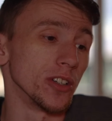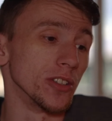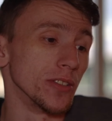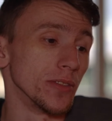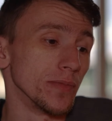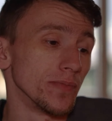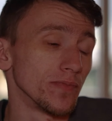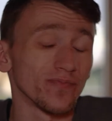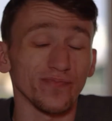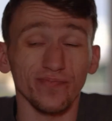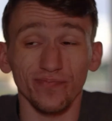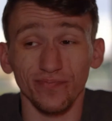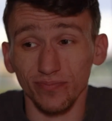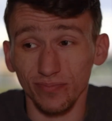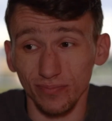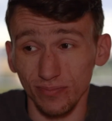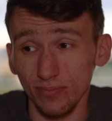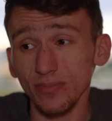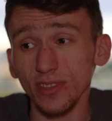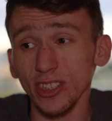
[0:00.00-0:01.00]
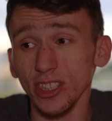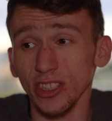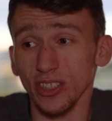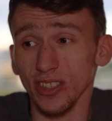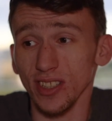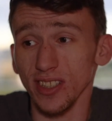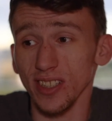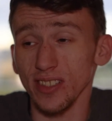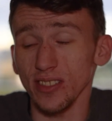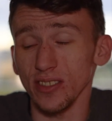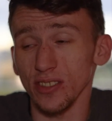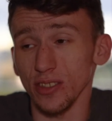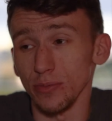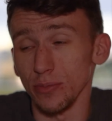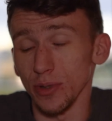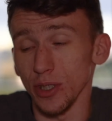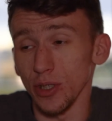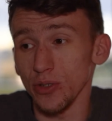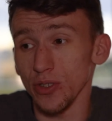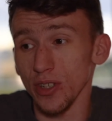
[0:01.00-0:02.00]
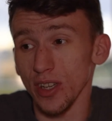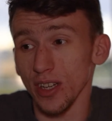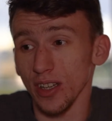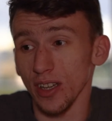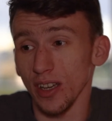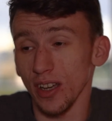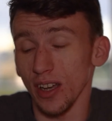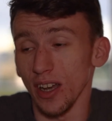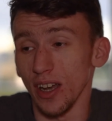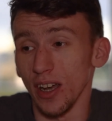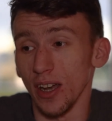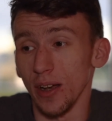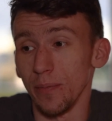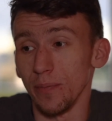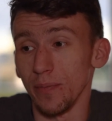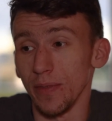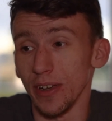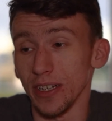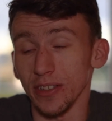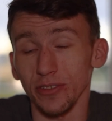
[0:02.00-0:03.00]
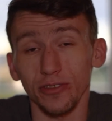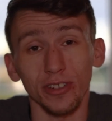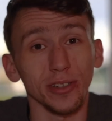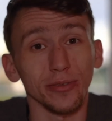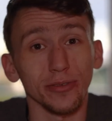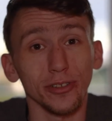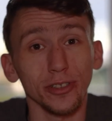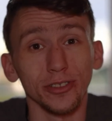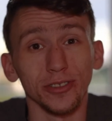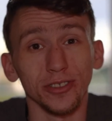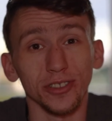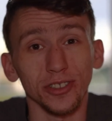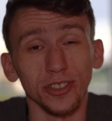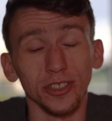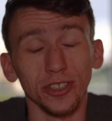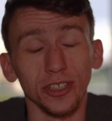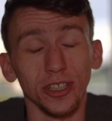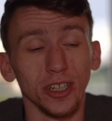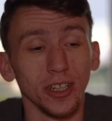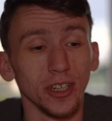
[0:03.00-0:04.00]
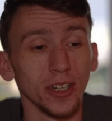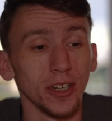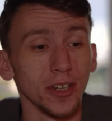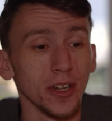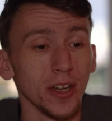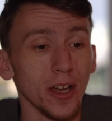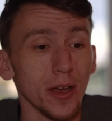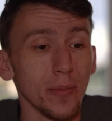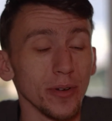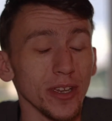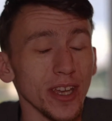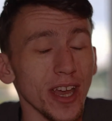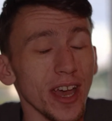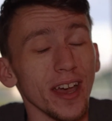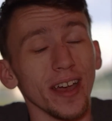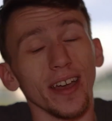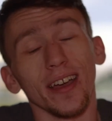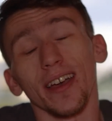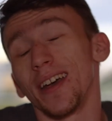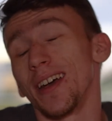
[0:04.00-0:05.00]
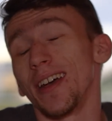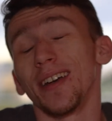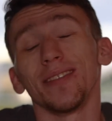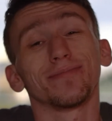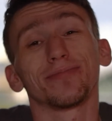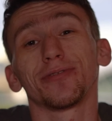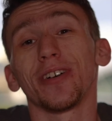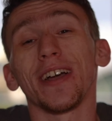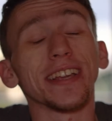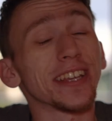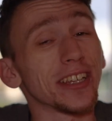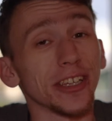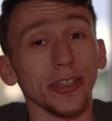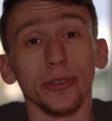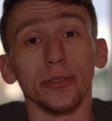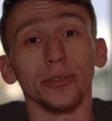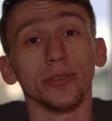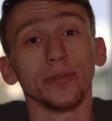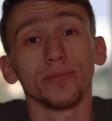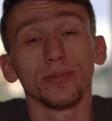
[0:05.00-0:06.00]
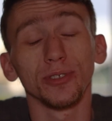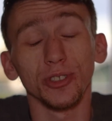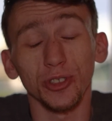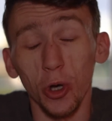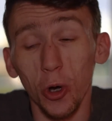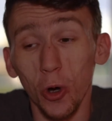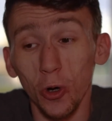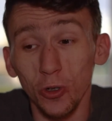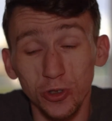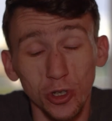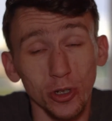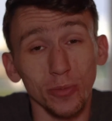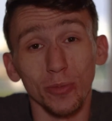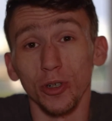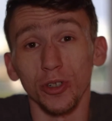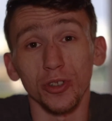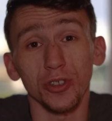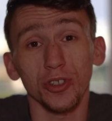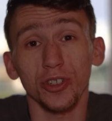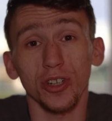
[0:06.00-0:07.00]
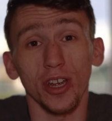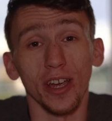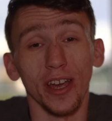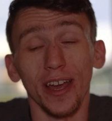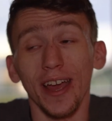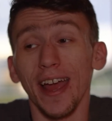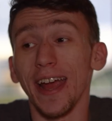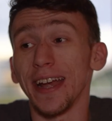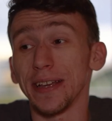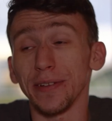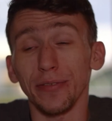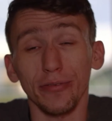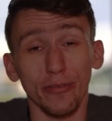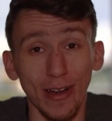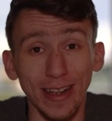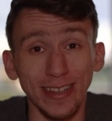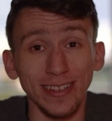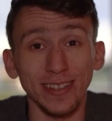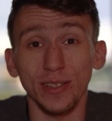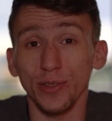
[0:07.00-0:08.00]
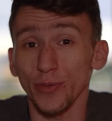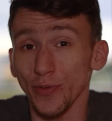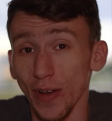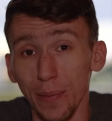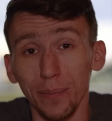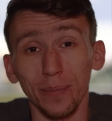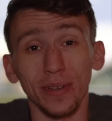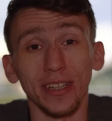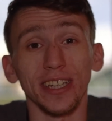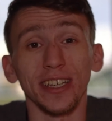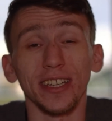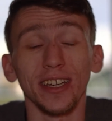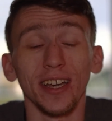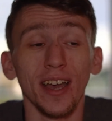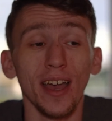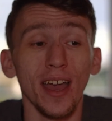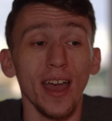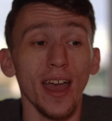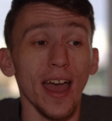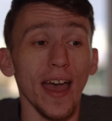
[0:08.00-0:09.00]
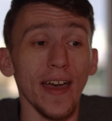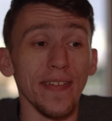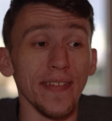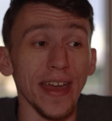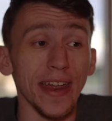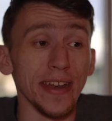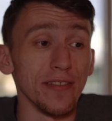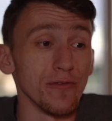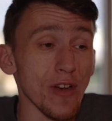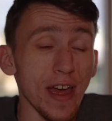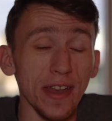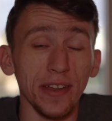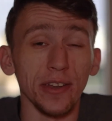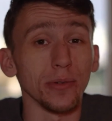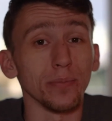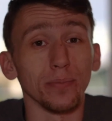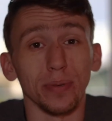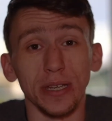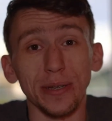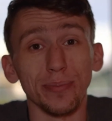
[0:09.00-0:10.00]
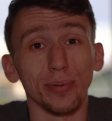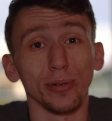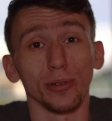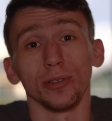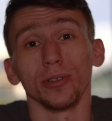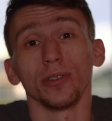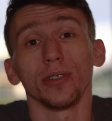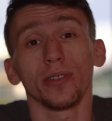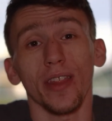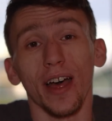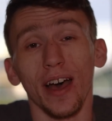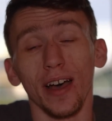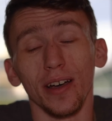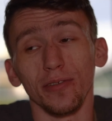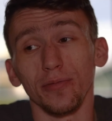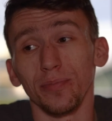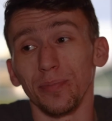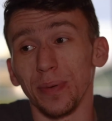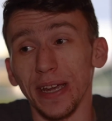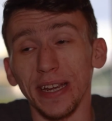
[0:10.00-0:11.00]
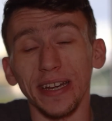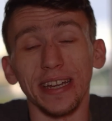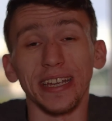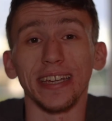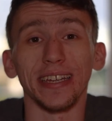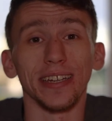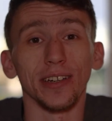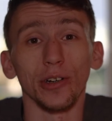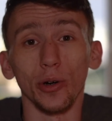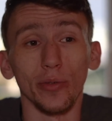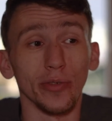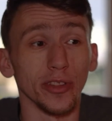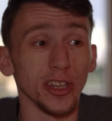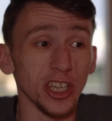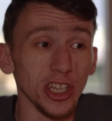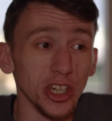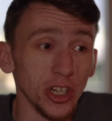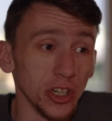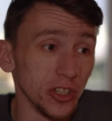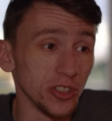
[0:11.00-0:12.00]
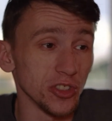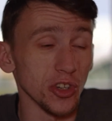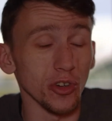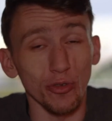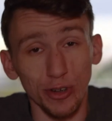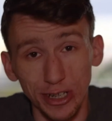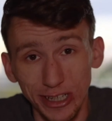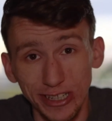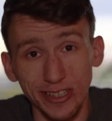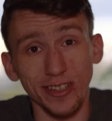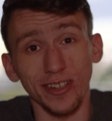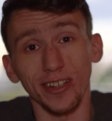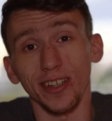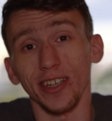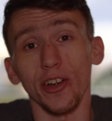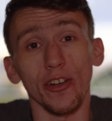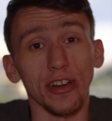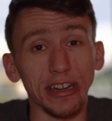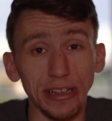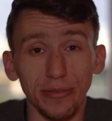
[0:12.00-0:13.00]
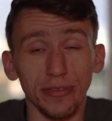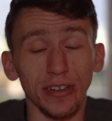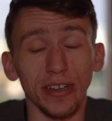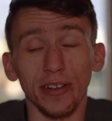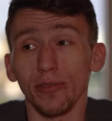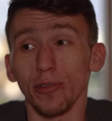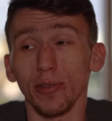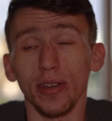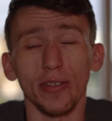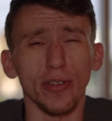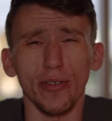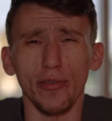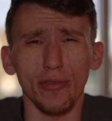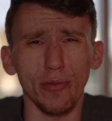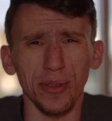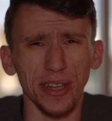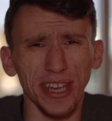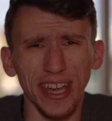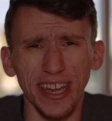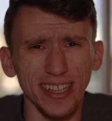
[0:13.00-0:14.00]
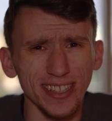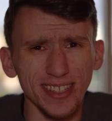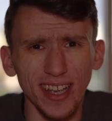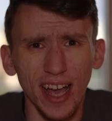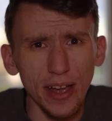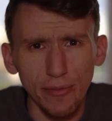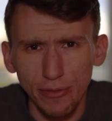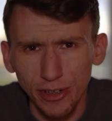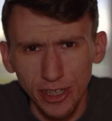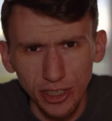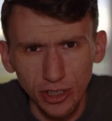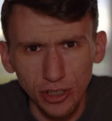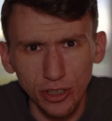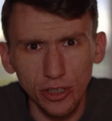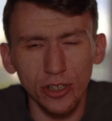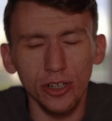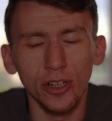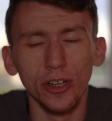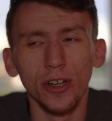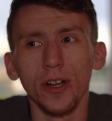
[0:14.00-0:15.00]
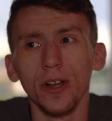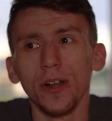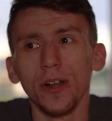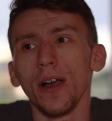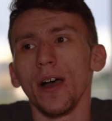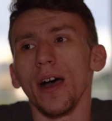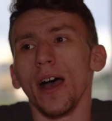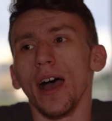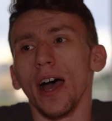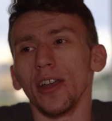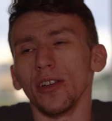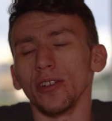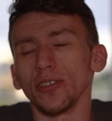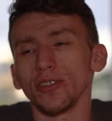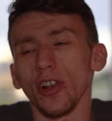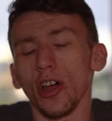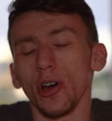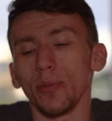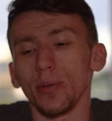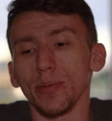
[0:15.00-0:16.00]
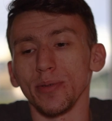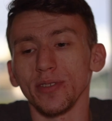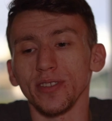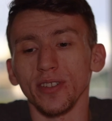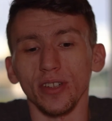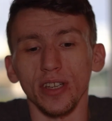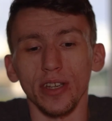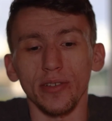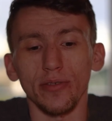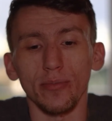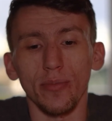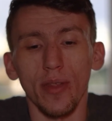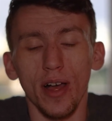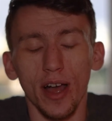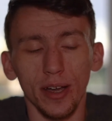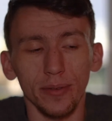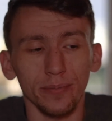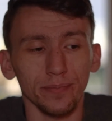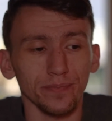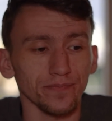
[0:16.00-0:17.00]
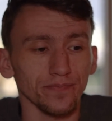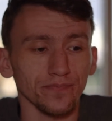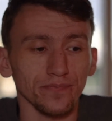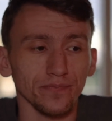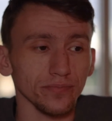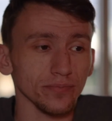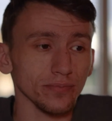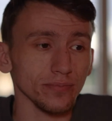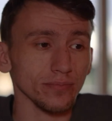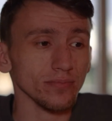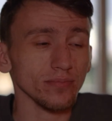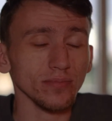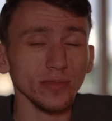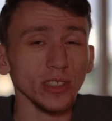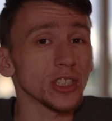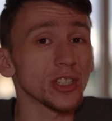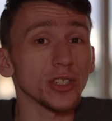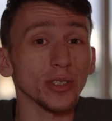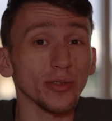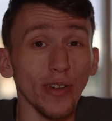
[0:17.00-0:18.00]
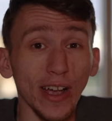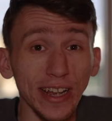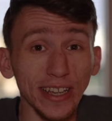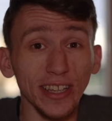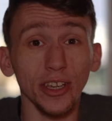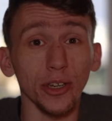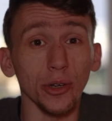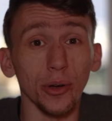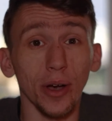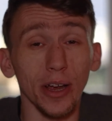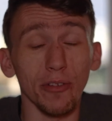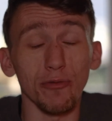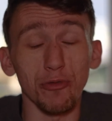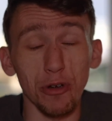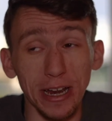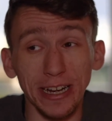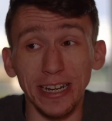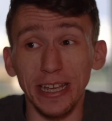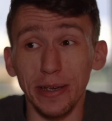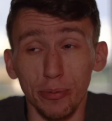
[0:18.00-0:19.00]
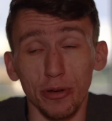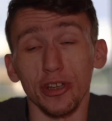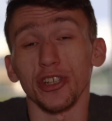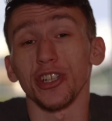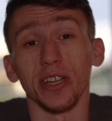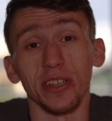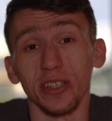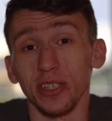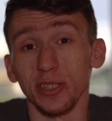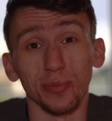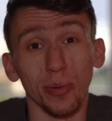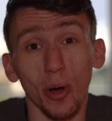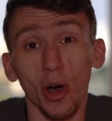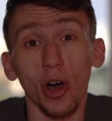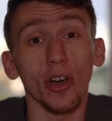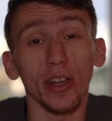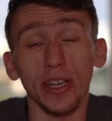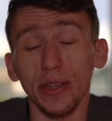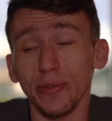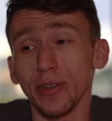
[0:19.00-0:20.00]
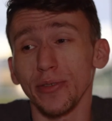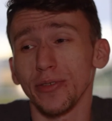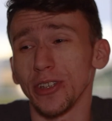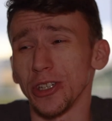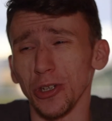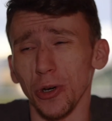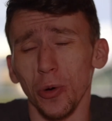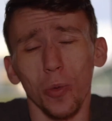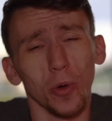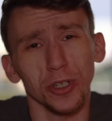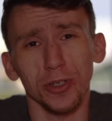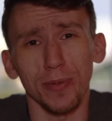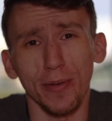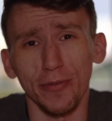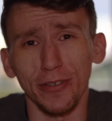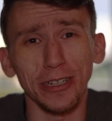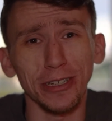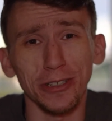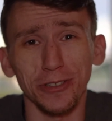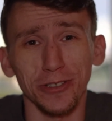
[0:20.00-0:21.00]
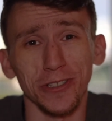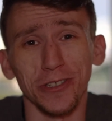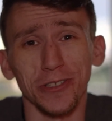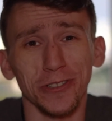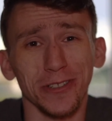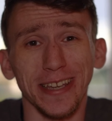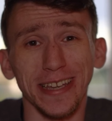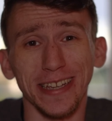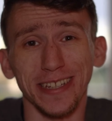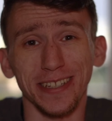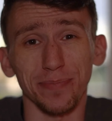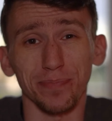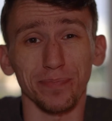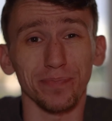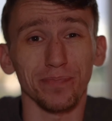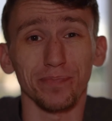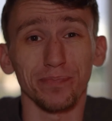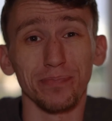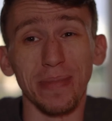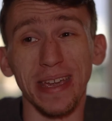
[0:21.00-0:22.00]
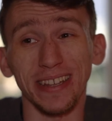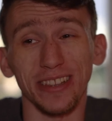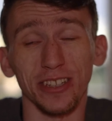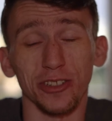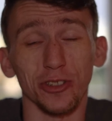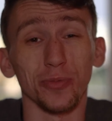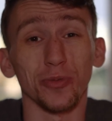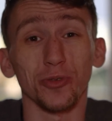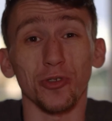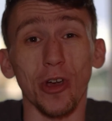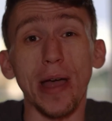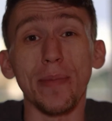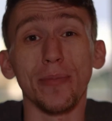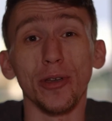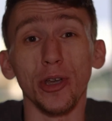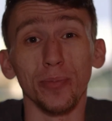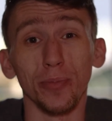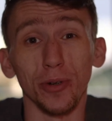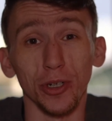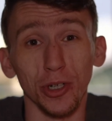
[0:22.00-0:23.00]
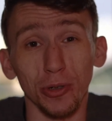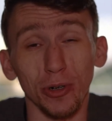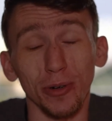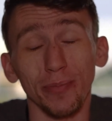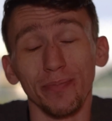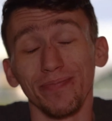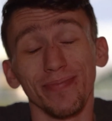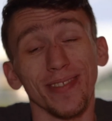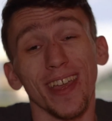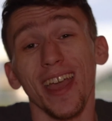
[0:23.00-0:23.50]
and just listening to some music, and it's really fun. So, but yeah, thank you so much. Any friends, family, and then random people that have been here over the years or recently or anything. If you're from the KSI video, I know there's a lot of people still here from that. Just thank you. I really appreciate the support. Even if you don't watch my videos and you're just here to make the subscriber number go,